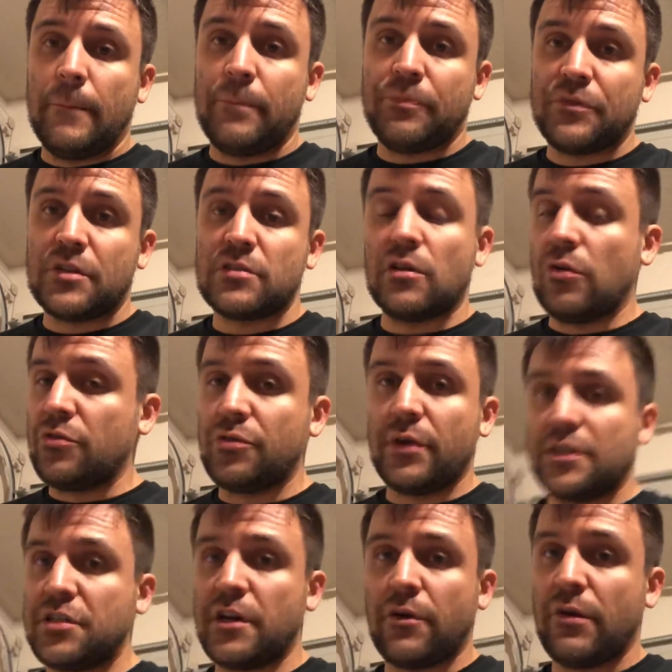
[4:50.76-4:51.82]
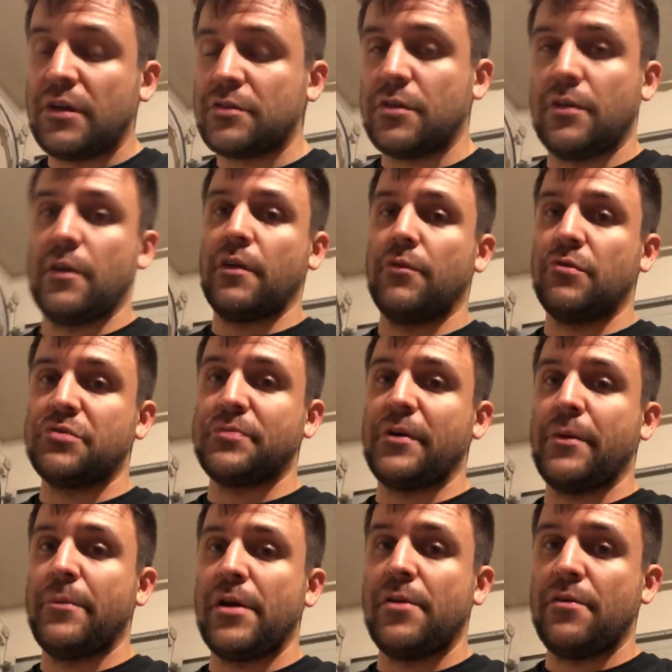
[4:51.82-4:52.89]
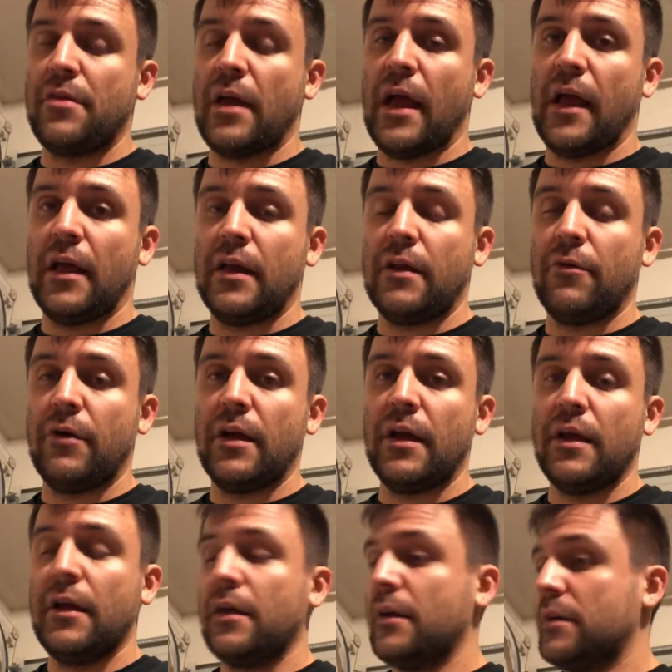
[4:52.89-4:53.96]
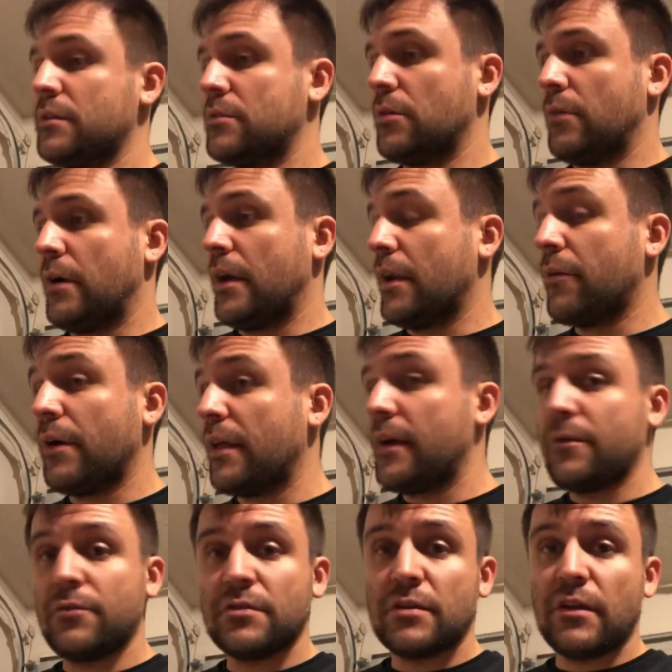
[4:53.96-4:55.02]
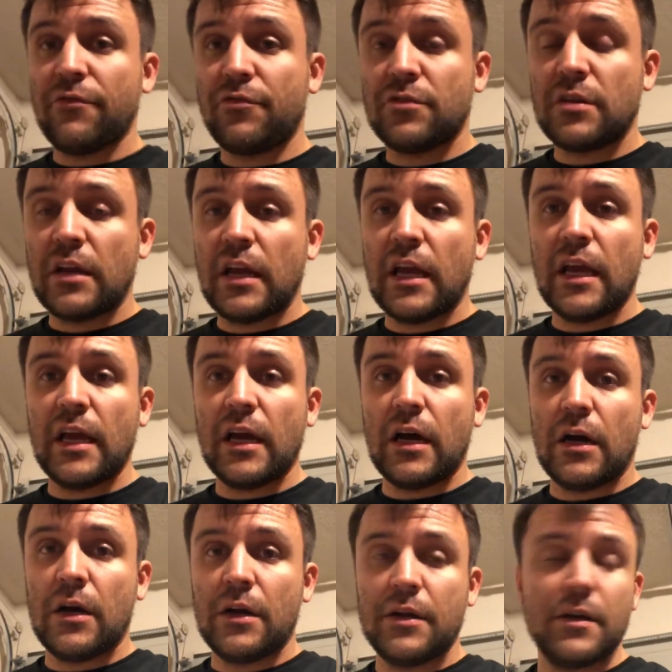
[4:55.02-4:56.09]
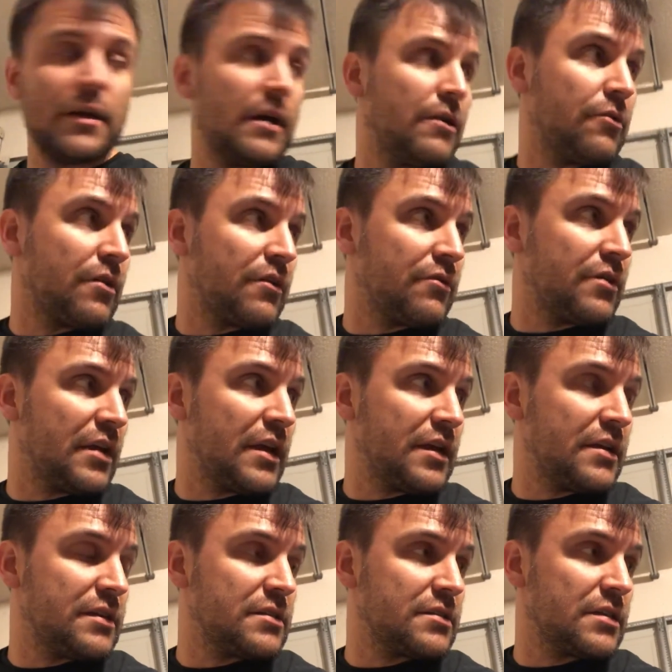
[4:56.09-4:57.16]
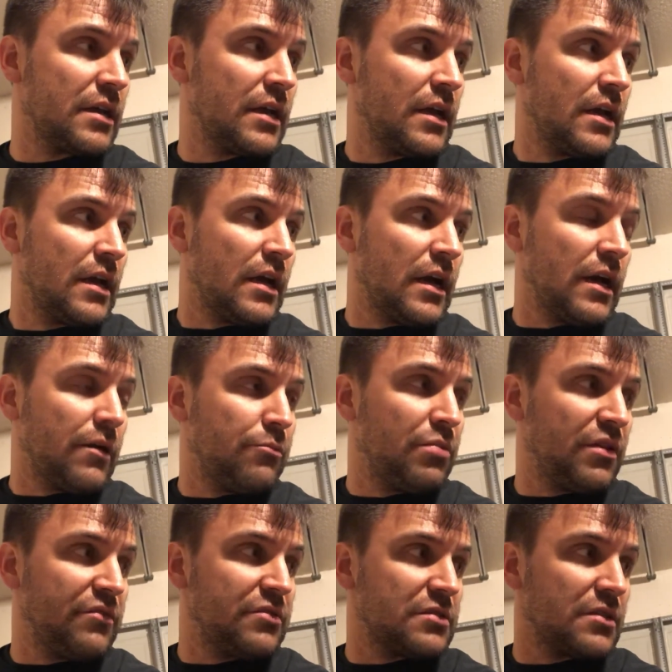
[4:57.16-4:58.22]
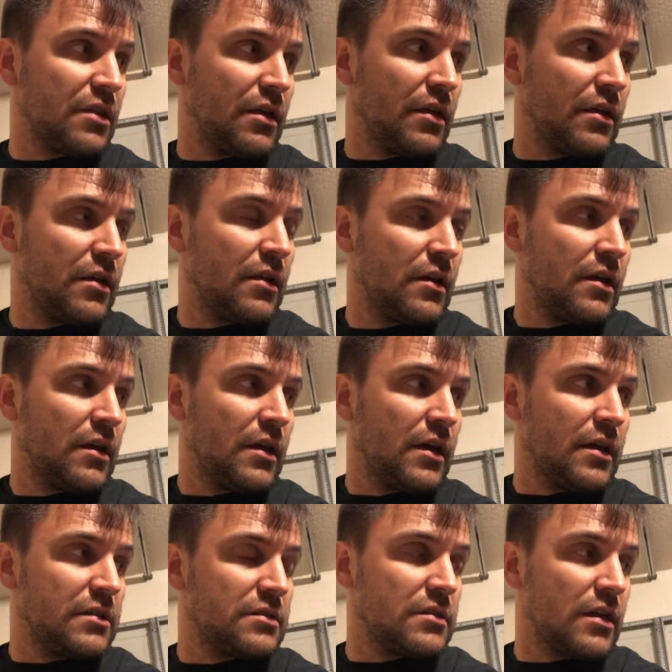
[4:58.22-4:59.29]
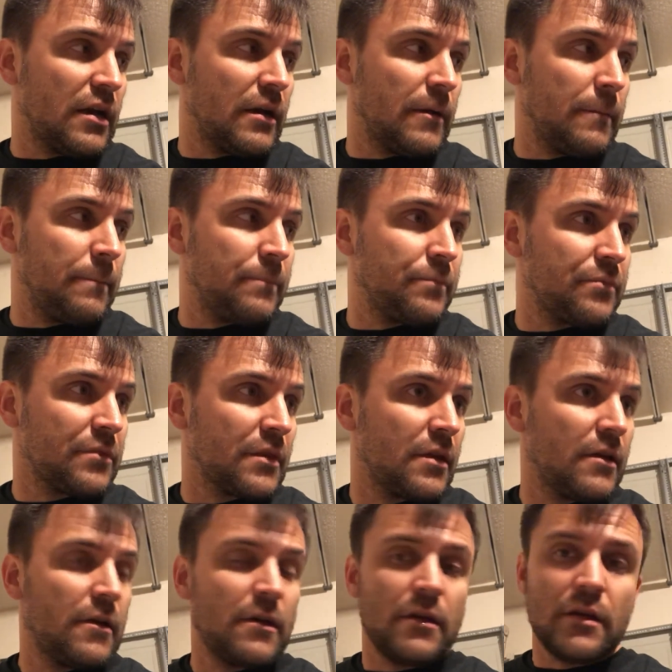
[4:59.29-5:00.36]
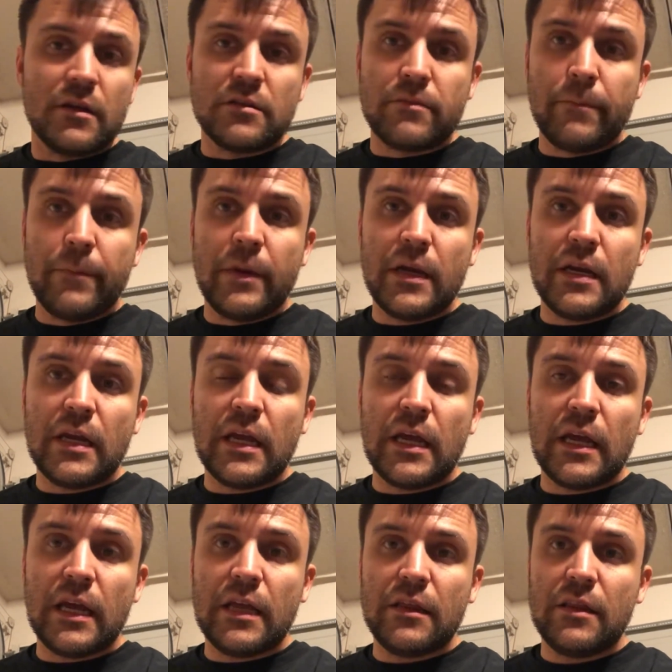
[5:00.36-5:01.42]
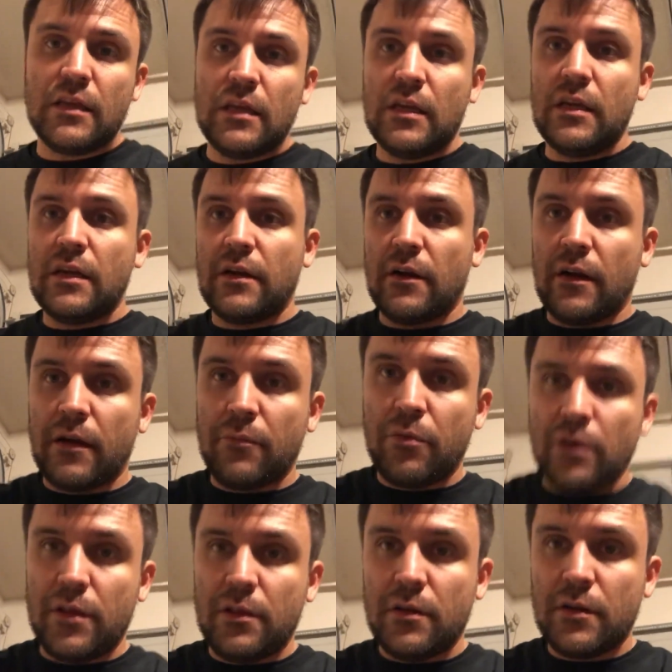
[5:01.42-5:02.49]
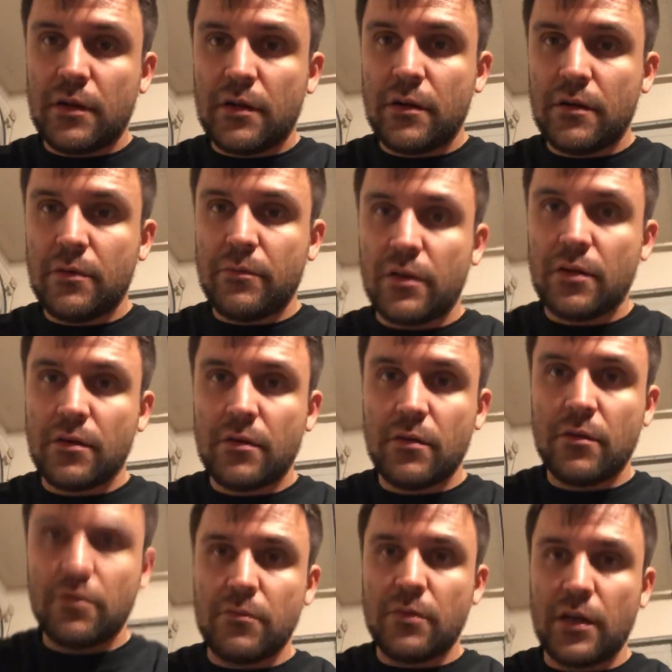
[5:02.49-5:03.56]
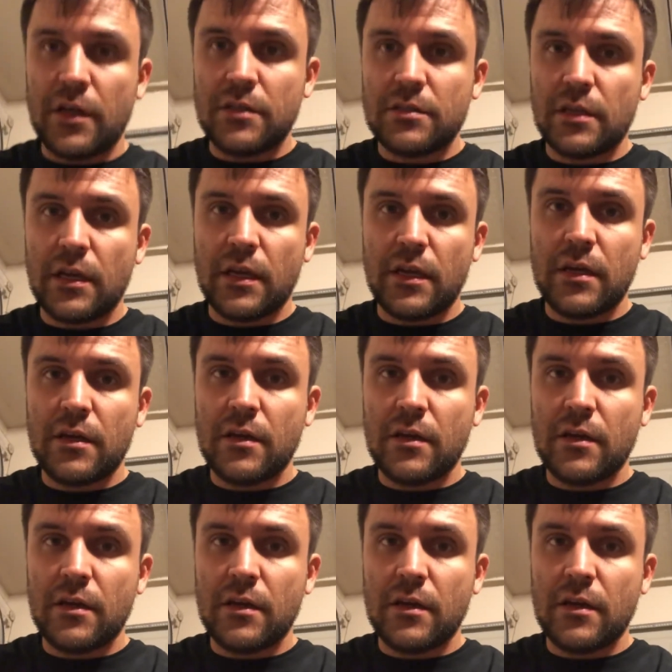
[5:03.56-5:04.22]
slow twitch anyway, so they're gonna respond better to that anyway. So anyway, that was it for today on whatever day it is. I believe it's It's Monday here I can probably look. Oh, I guess I can't.